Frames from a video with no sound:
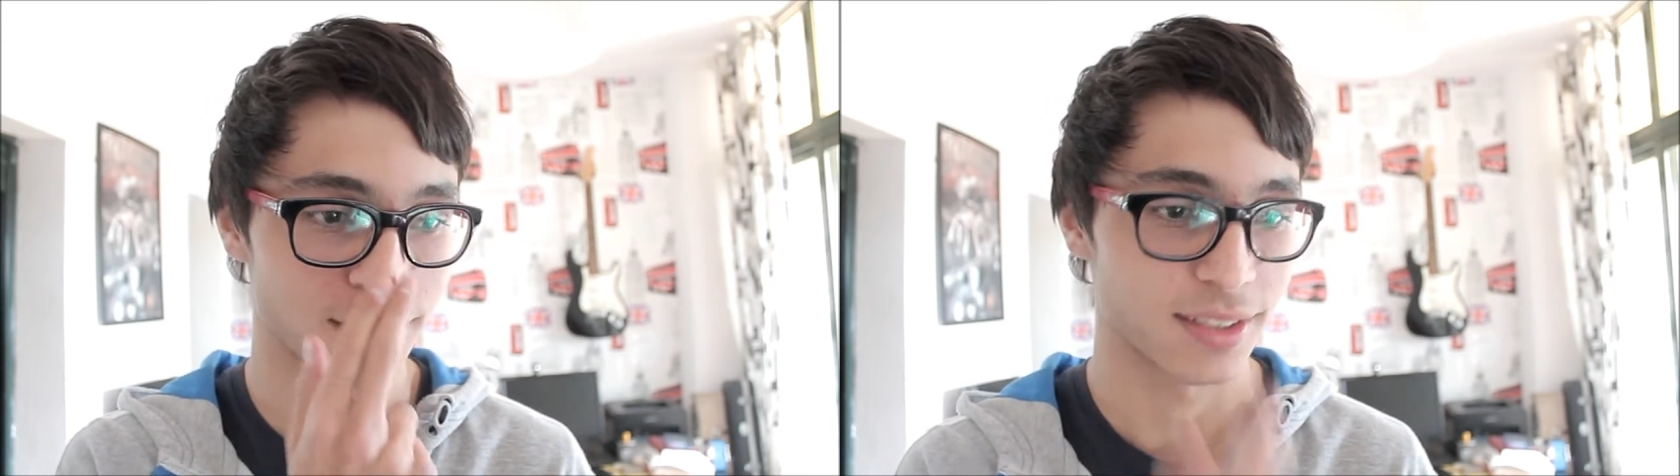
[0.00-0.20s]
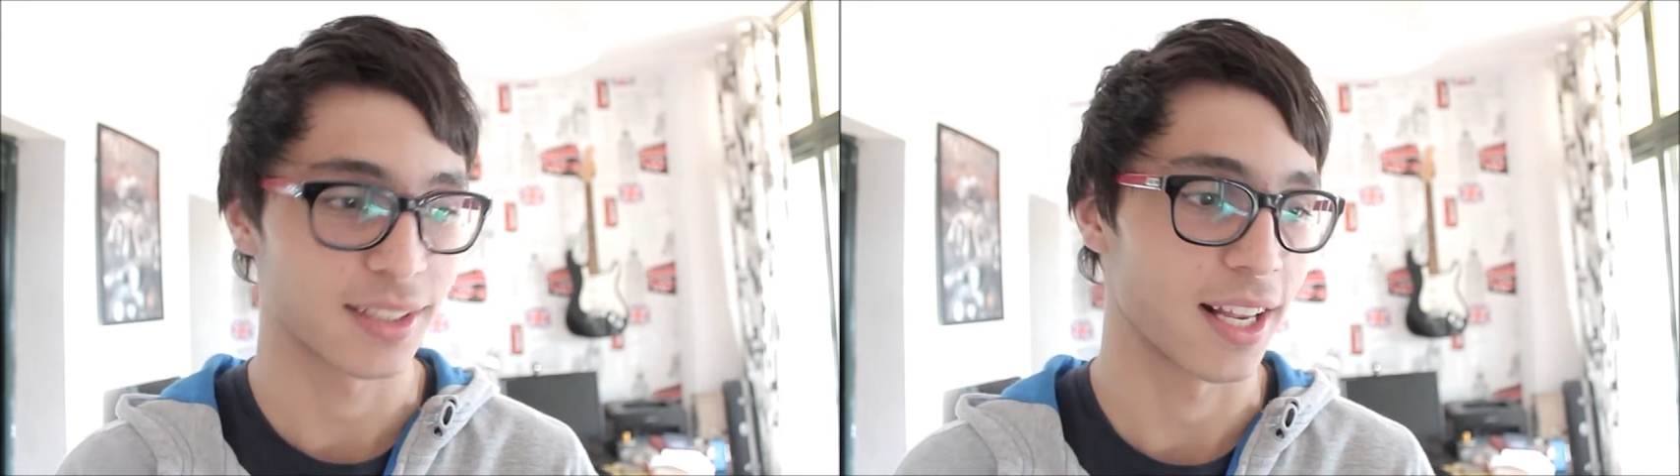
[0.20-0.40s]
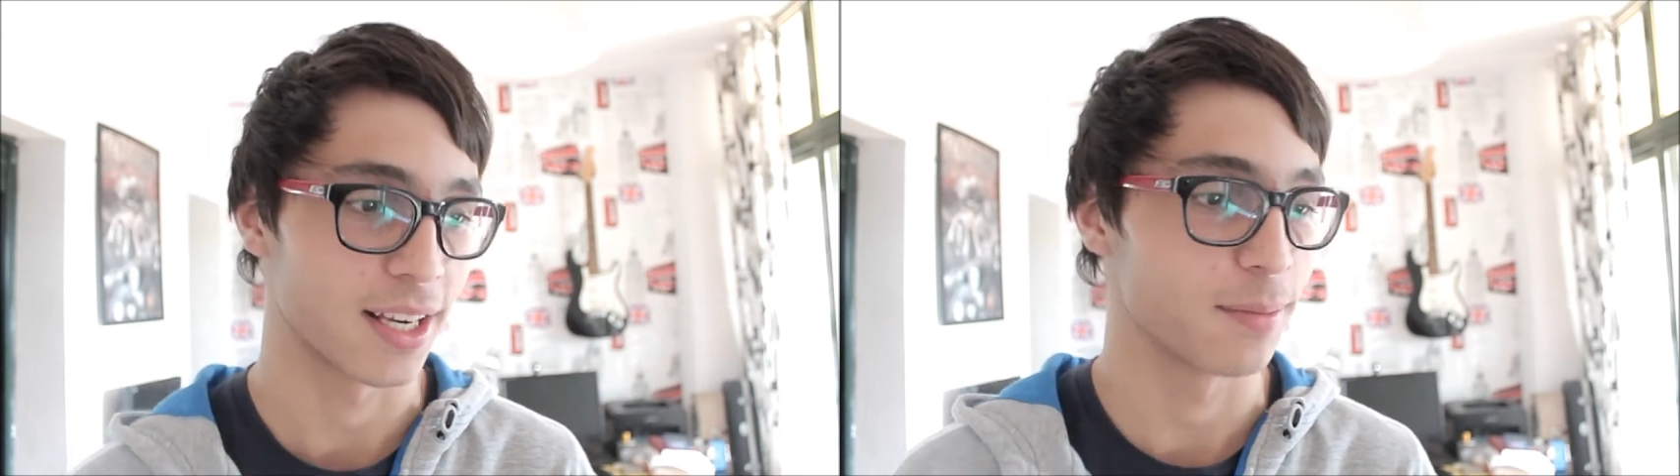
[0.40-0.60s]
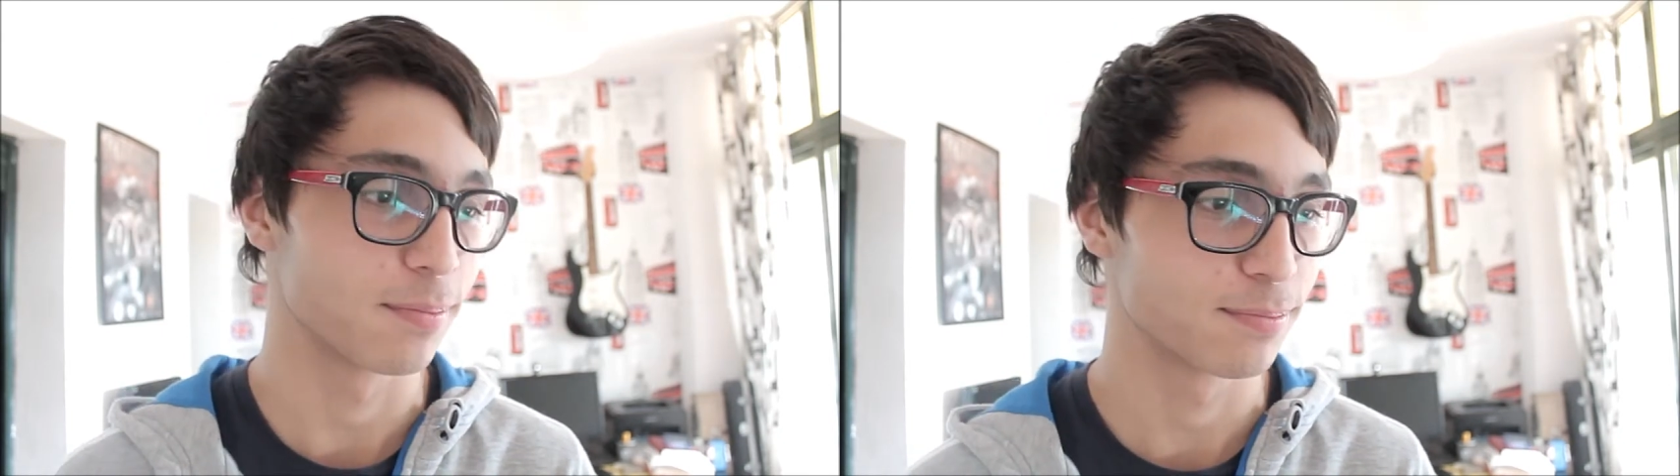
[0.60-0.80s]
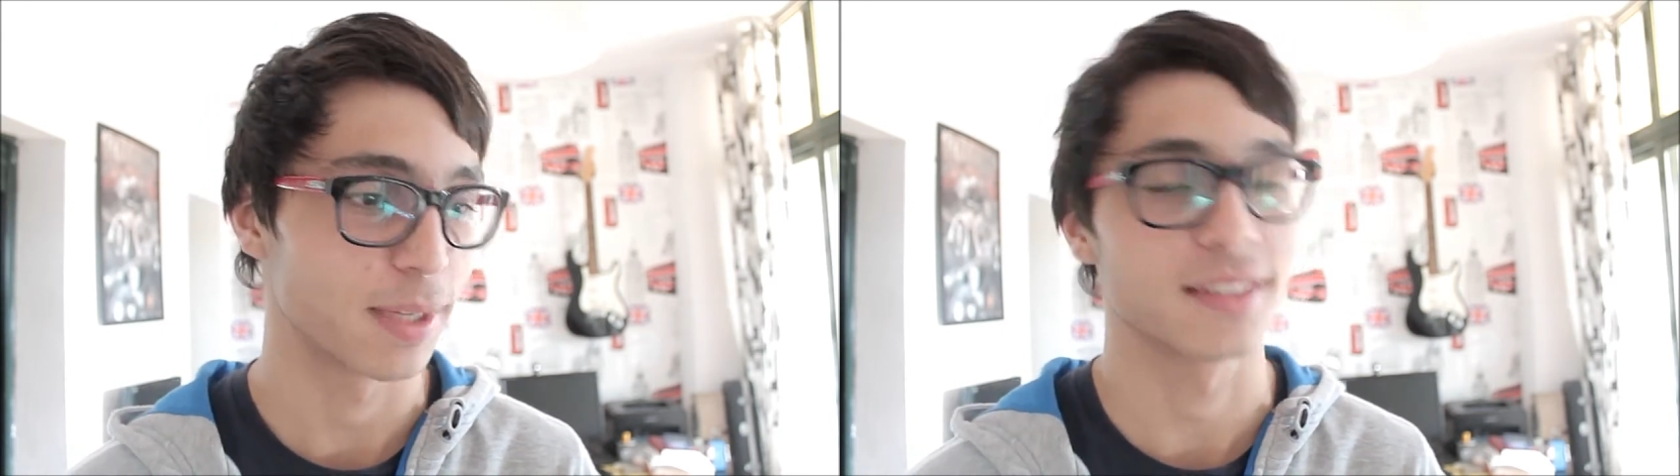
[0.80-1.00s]
slightly
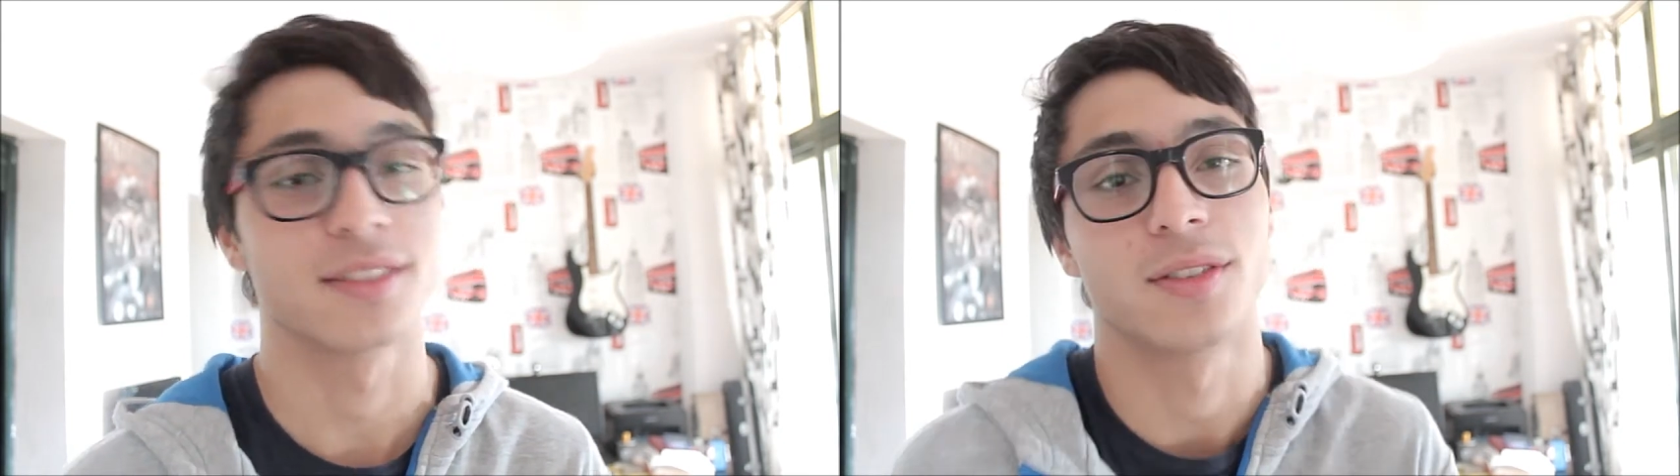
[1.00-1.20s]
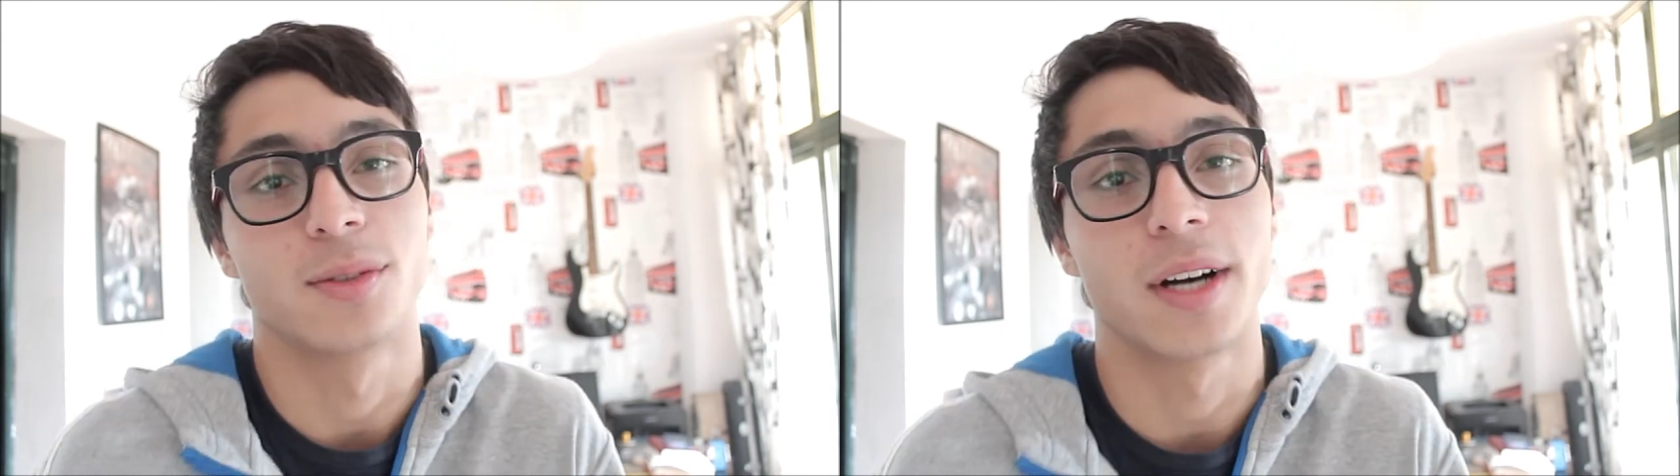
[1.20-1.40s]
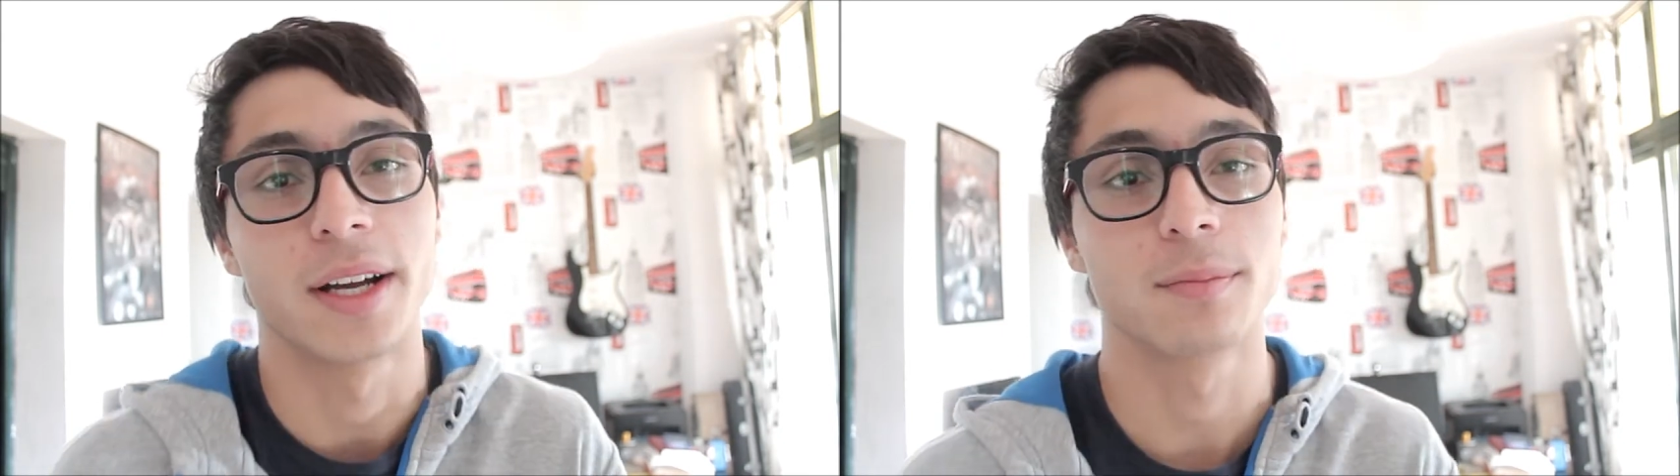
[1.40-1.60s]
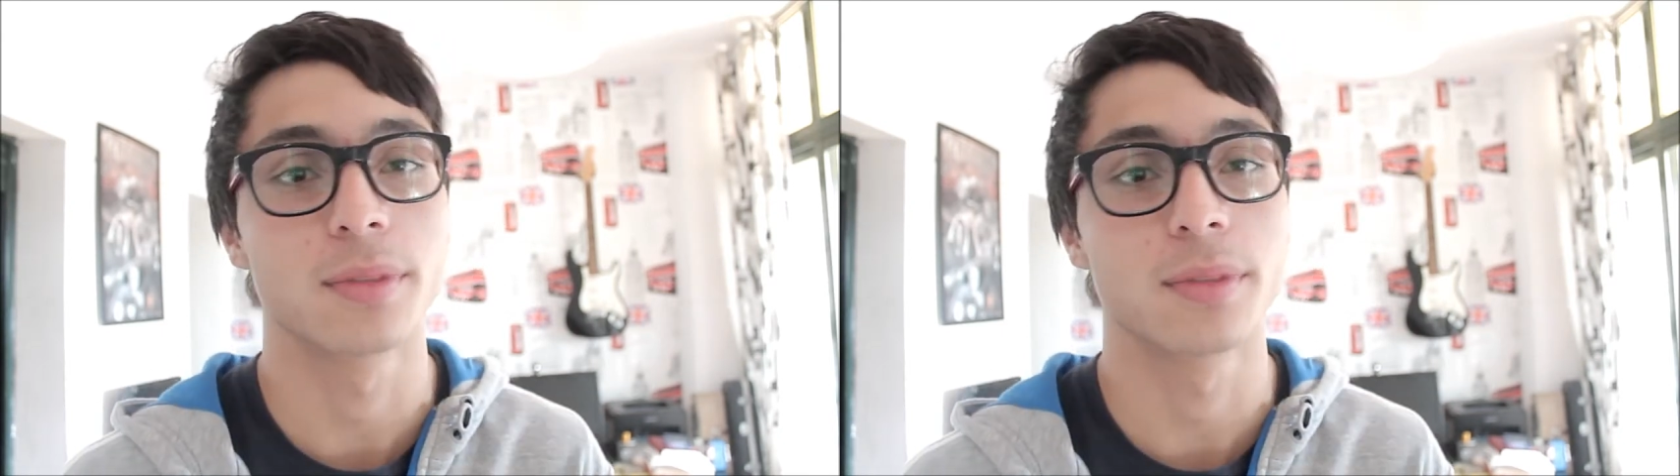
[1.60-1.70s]
bent to the right,